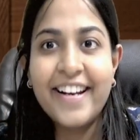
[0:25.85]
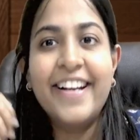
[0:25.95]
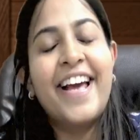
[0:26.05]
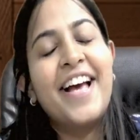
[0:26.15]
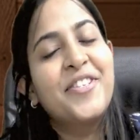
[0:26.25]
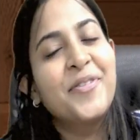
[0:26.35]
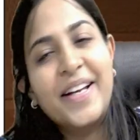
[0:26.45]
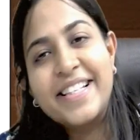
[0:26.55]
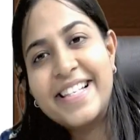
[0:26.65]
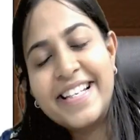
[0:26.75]
As you can
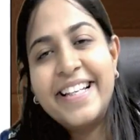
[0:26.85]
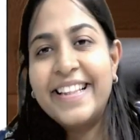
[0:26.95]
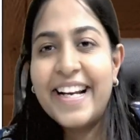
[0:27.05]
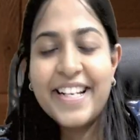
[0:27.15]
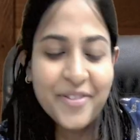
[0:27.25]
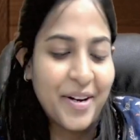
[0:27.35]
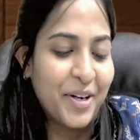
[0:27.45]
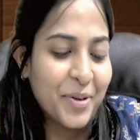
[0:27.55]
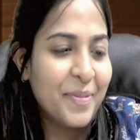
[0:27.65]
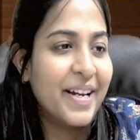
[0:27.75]
see, that is going to
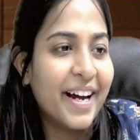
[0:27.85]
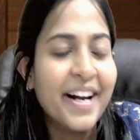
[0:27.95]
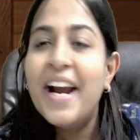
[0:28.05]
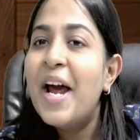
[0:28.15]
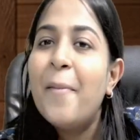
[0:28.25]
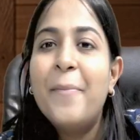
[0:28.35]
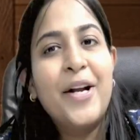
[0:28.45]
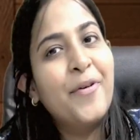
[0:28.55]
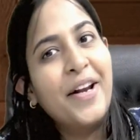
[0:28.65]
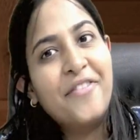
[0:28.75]
be our May
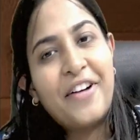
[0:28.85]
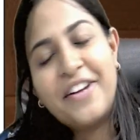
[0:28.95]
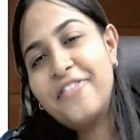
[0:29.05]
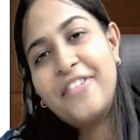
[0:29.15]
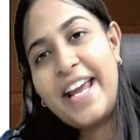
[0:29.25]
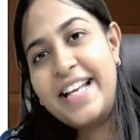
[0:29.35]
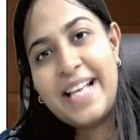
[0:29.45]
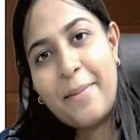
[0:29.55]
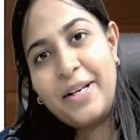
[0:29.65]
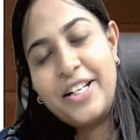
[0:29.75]
25
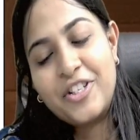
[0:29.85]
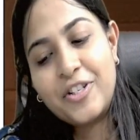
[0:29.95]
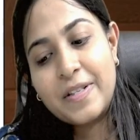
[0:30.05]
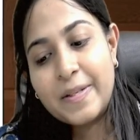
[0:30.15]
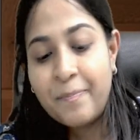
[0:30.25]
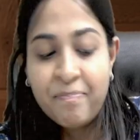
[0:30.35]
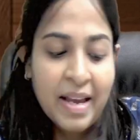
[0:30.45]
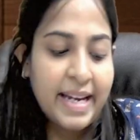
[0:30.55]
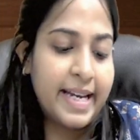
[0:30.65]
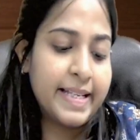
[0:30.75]
examinations.
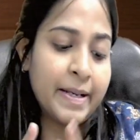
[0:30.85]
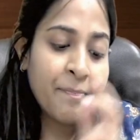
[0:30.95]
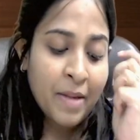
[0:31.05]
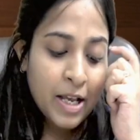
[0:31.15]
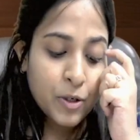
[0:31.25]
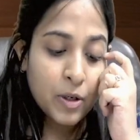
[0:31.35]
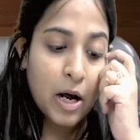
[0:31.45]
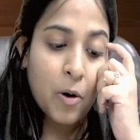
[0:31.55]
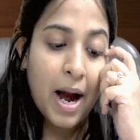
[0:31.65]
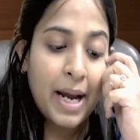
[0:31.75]
Yes, so now
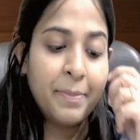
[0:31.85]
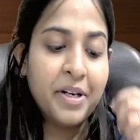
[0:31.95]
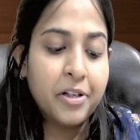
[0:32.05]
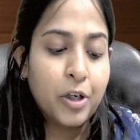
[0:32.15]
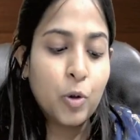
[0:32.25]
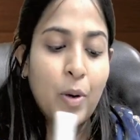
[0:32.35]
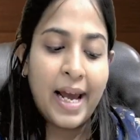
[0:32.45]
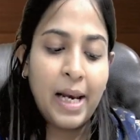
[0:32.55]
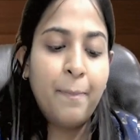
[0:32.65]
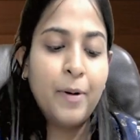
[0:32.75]
I'm here to help
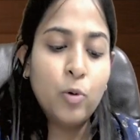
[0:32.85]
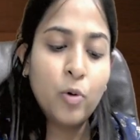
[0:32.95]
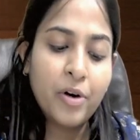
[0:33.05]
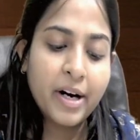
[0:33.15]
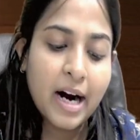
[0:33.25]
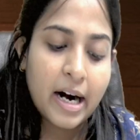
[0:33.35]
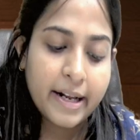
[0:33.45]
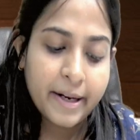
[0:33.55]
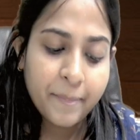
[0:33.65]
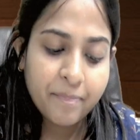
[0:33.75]
you regarding
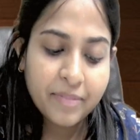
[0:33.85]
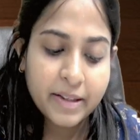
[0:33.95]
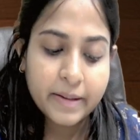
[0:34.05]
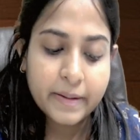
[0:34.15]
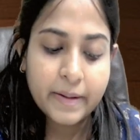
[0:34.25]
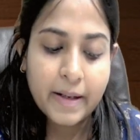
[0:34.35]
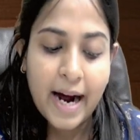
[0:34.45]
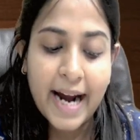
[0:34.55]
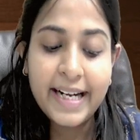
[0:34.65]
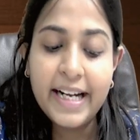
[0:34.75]
the
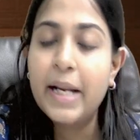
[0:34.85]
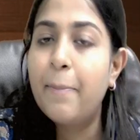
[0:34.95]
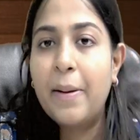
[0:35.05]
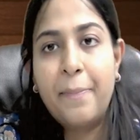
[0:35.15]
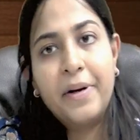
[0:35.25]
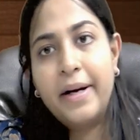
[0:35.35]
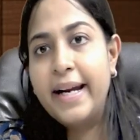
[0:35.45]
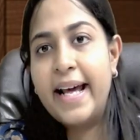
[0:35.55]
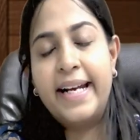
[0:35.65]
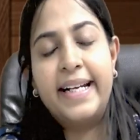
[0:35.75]
IDT paper,
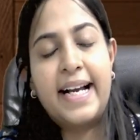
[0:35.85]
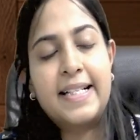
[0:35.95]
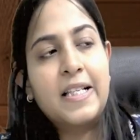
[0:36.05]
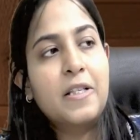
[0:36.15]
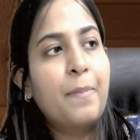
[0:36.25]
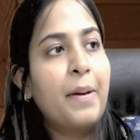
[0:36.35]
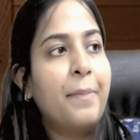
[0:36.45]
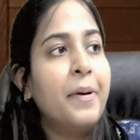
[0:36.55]
indirect taxes paper.